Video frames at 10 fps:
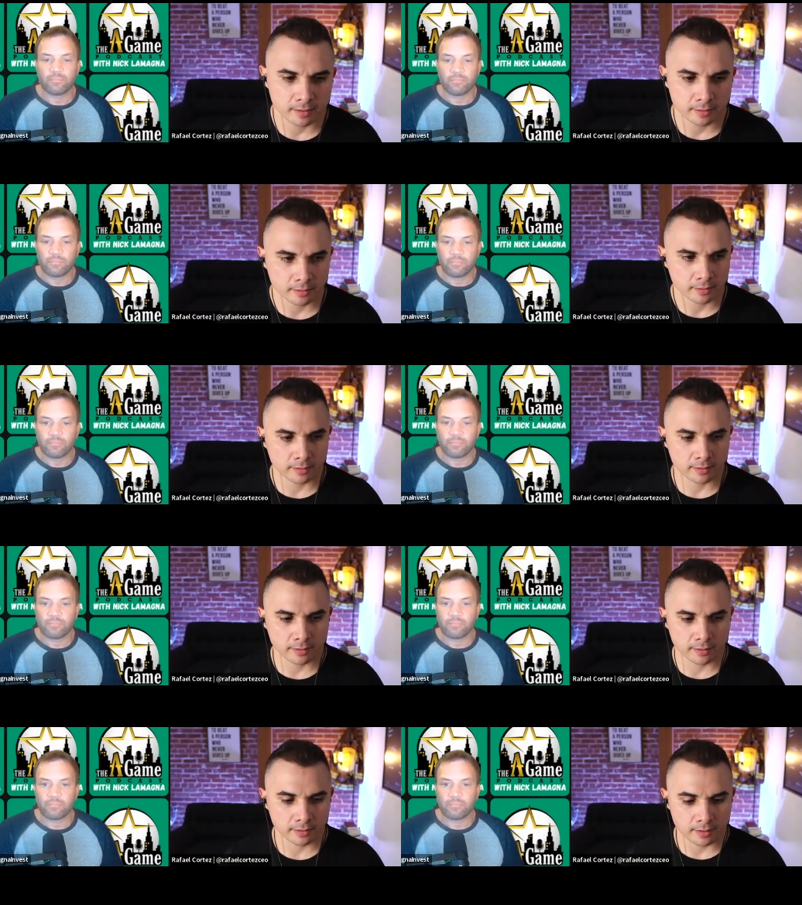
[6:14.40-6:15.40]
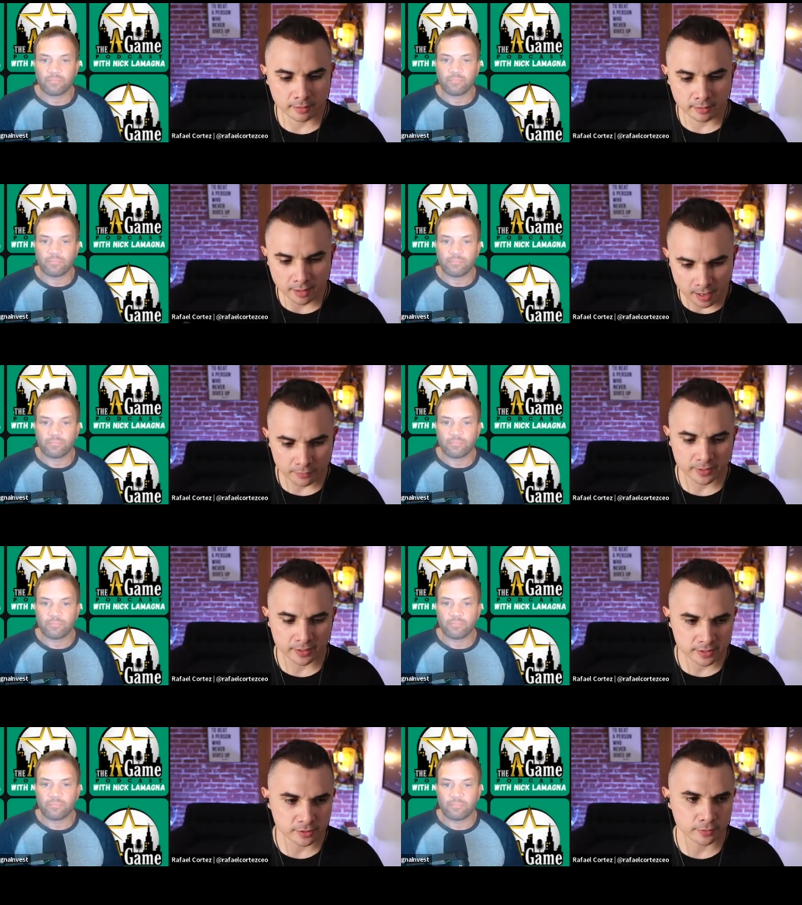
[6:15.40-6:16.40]
Speaker 1: uh, and a lot of it
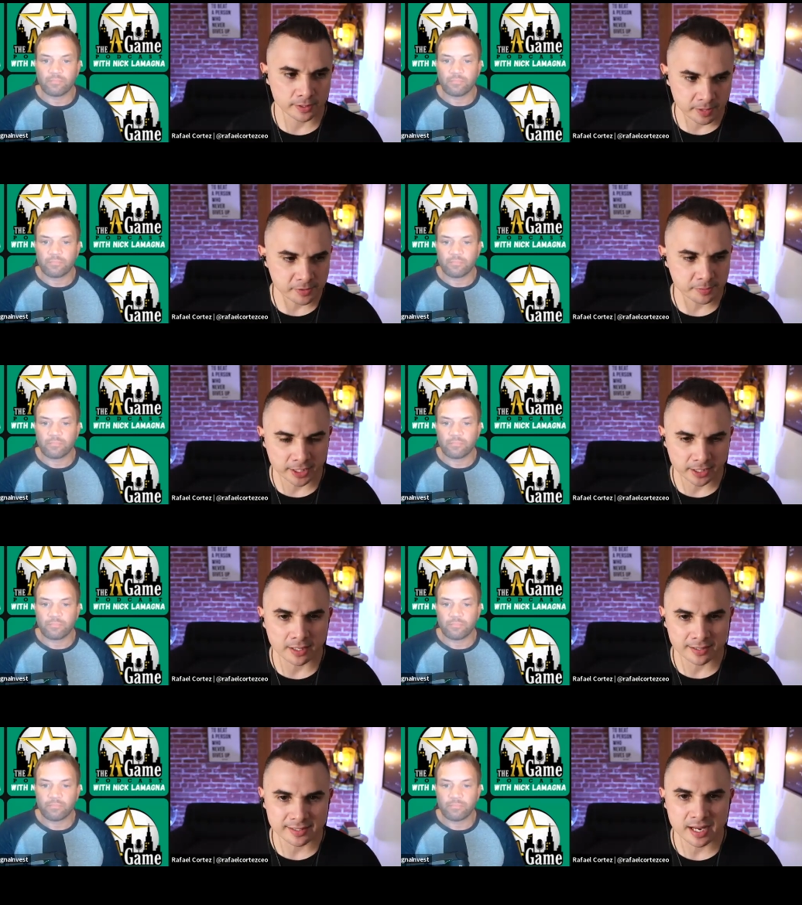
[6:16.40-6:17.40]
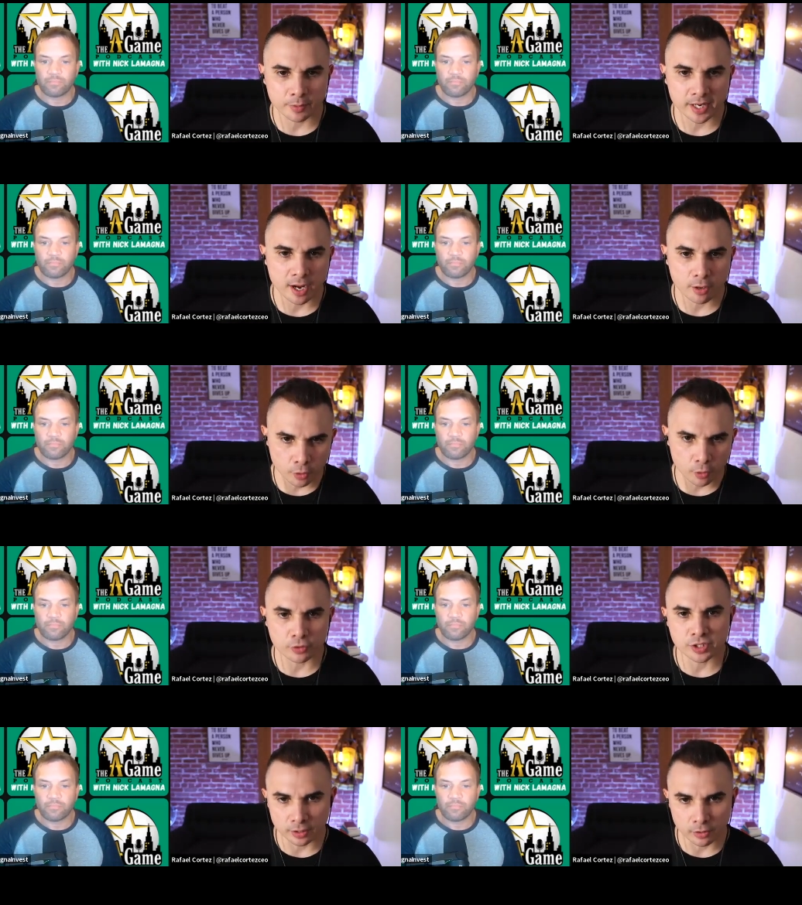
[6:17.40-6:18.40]
too, I, I'm spending a lot of time right now
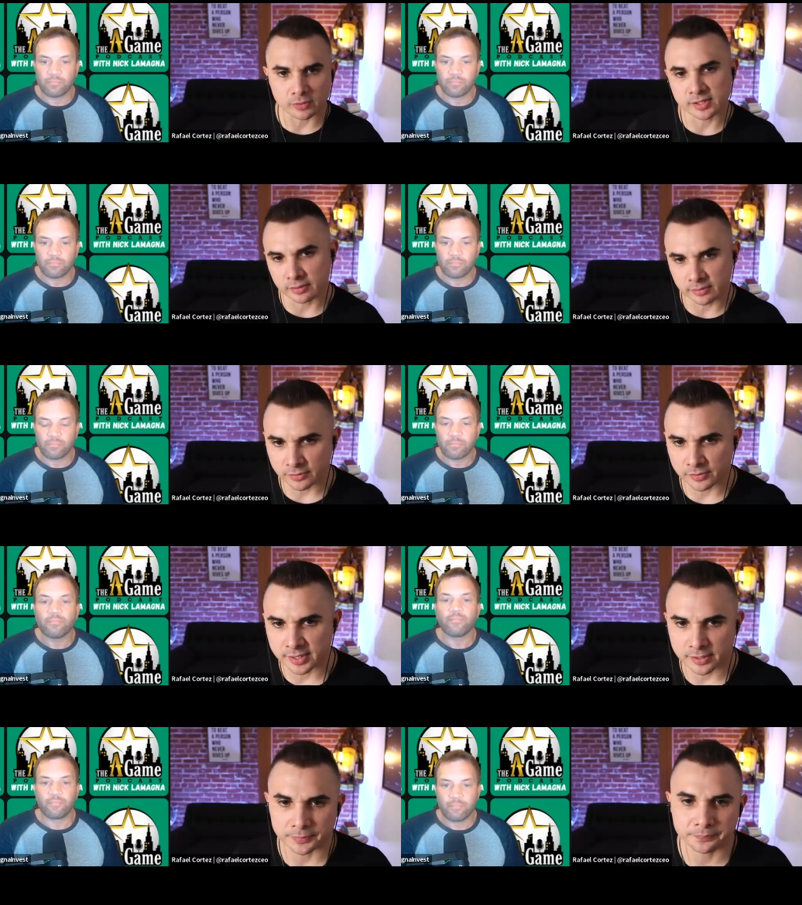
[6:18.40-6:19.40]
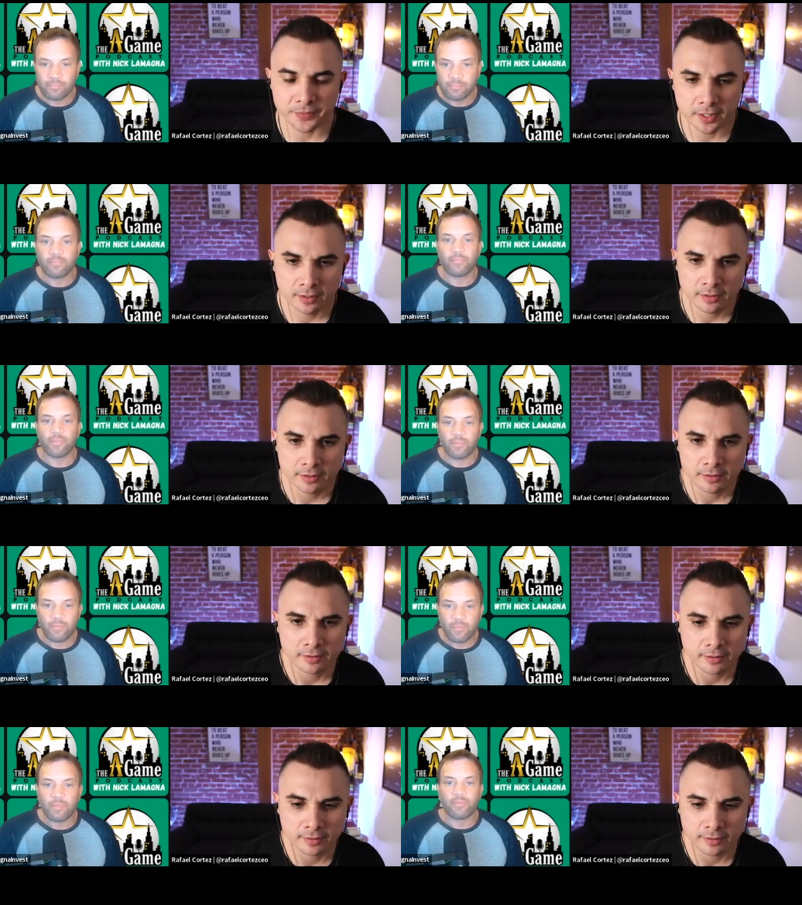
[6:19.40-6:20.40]
coaching wholesale soon. So,
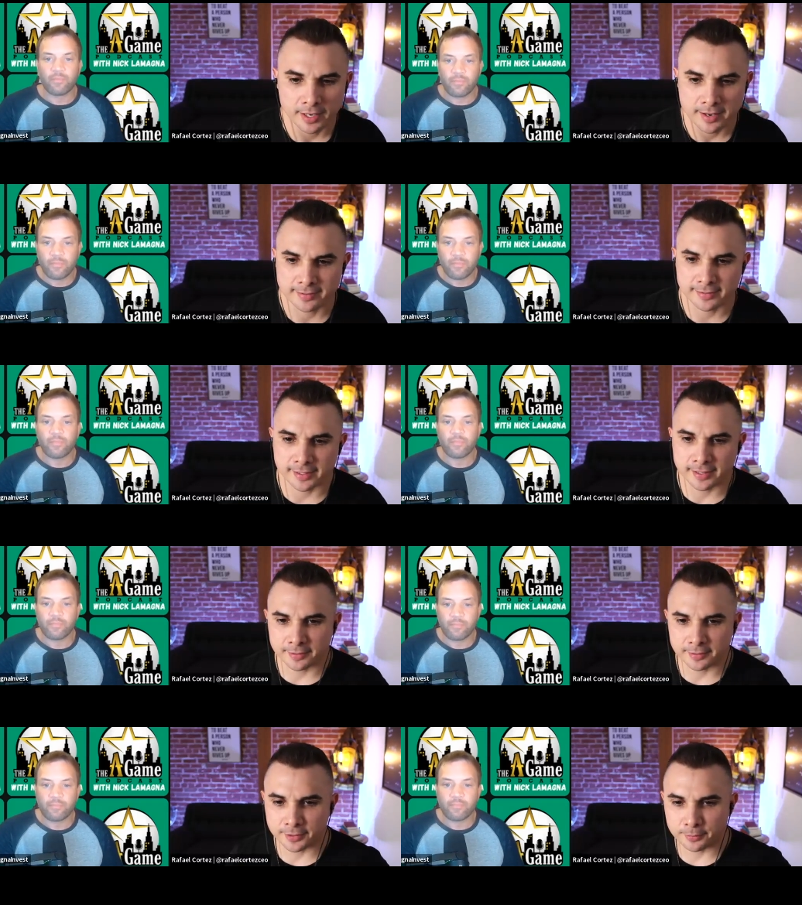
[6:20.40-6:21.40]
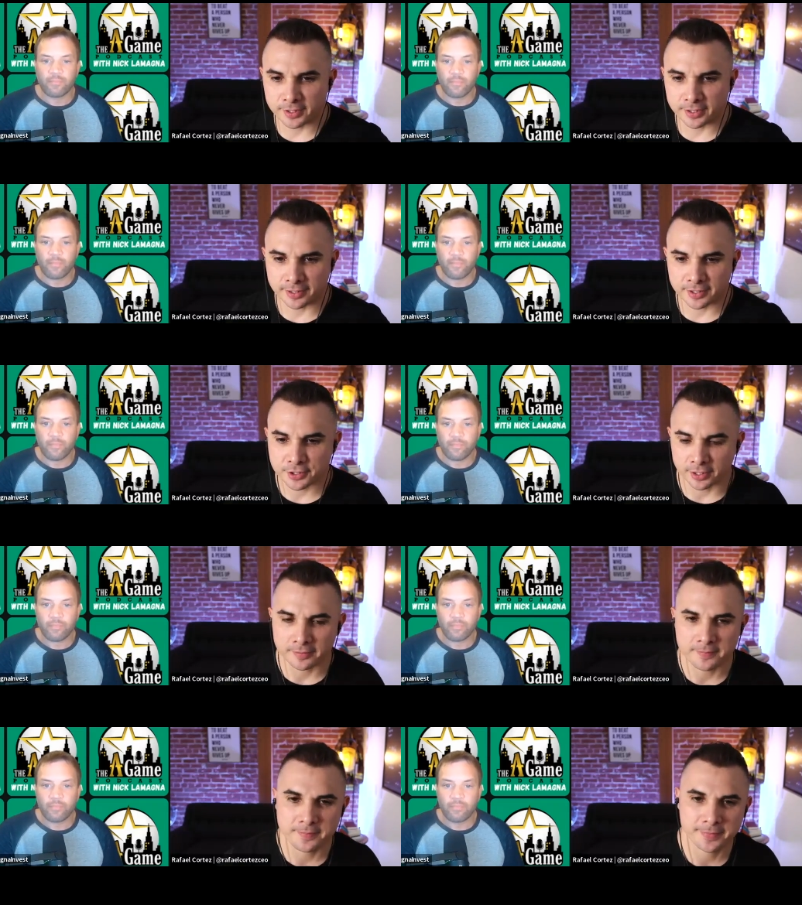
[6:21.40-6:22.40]
Speaker 2: uh, yeah, it's kind of, you know, me in a nutshell.
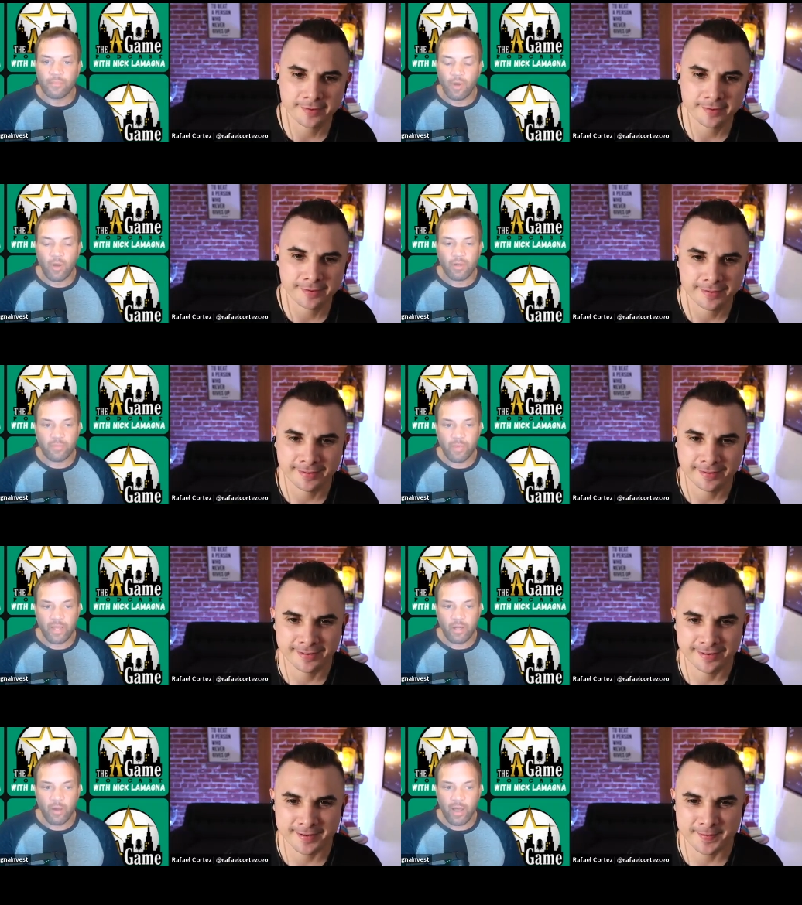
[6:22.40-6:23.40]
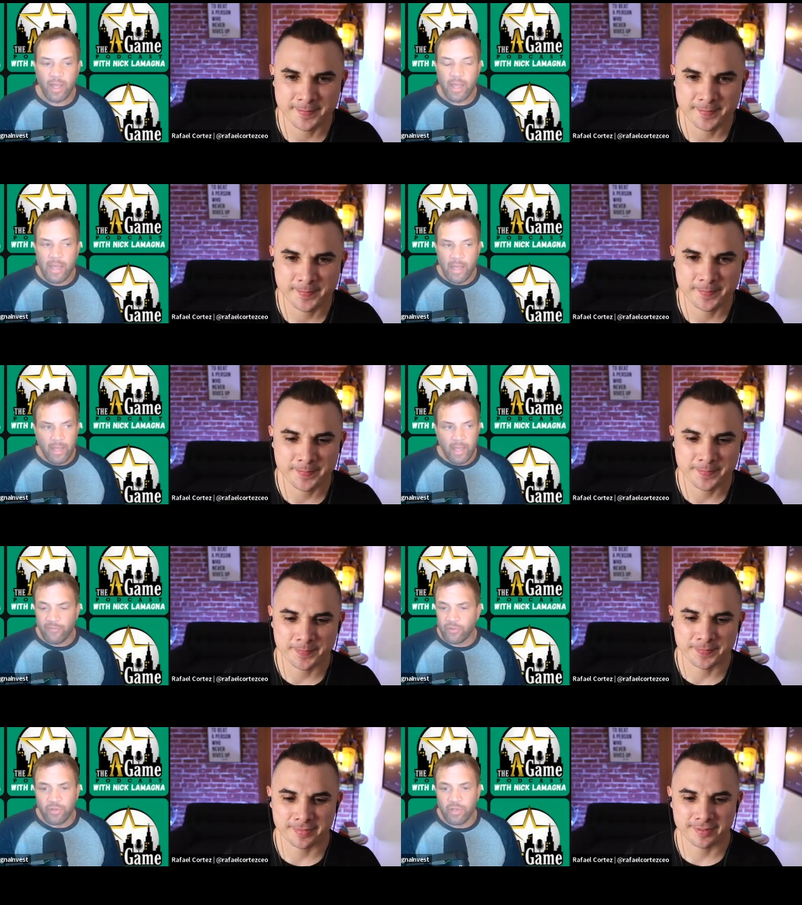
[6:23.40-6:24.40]
Awesome, man. You know, I,
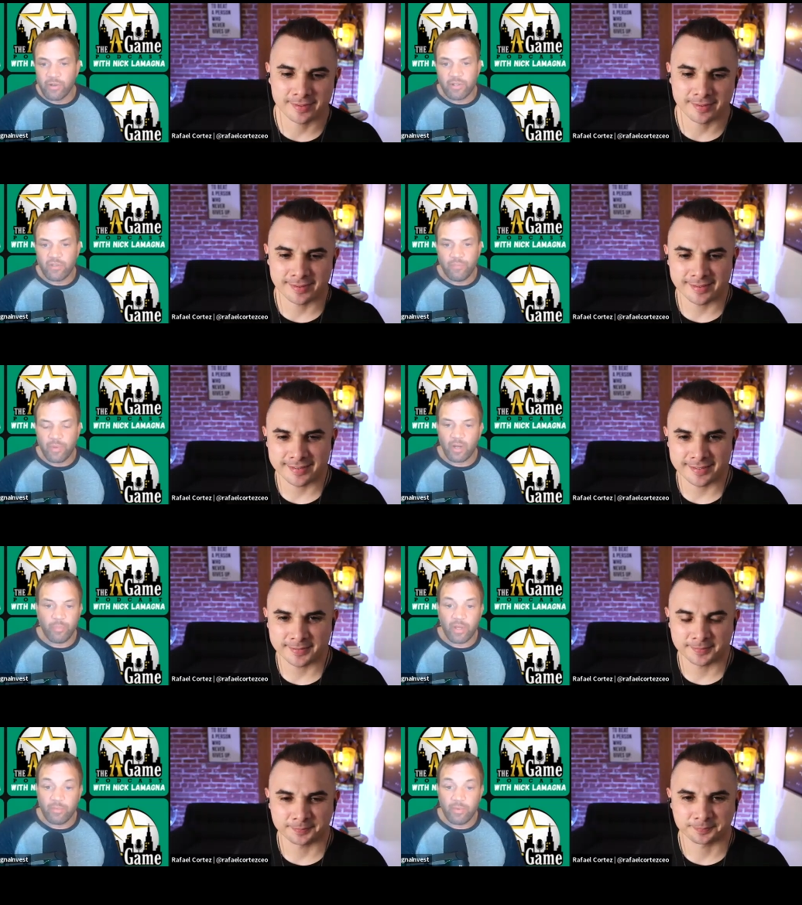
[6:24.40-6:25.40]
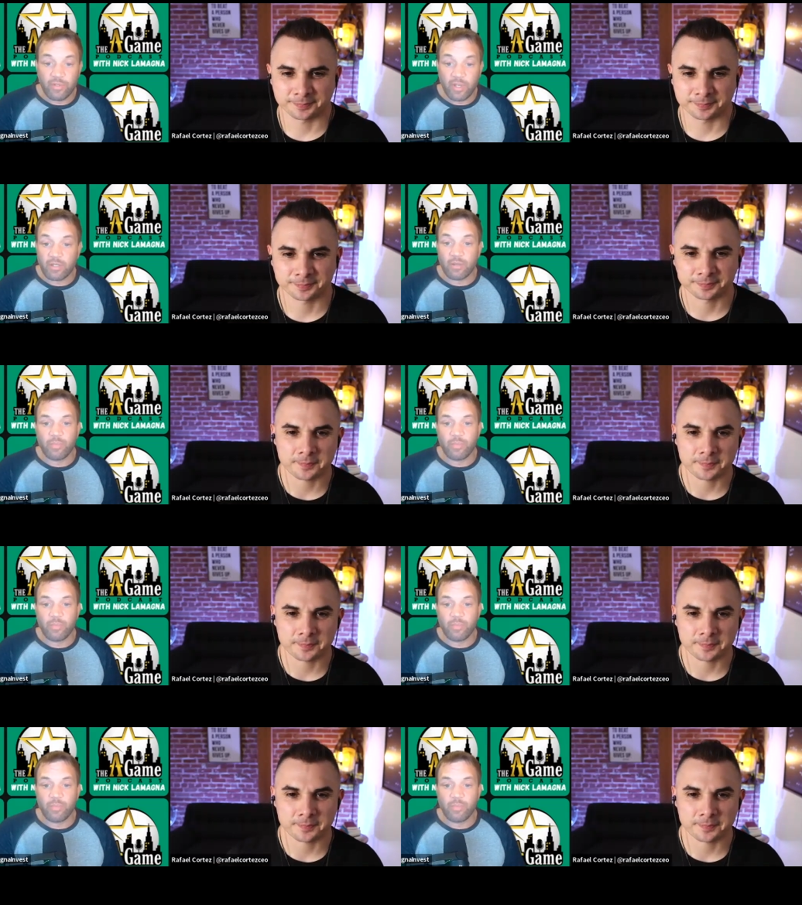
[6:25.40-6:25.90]
after years of, you know, being a musician,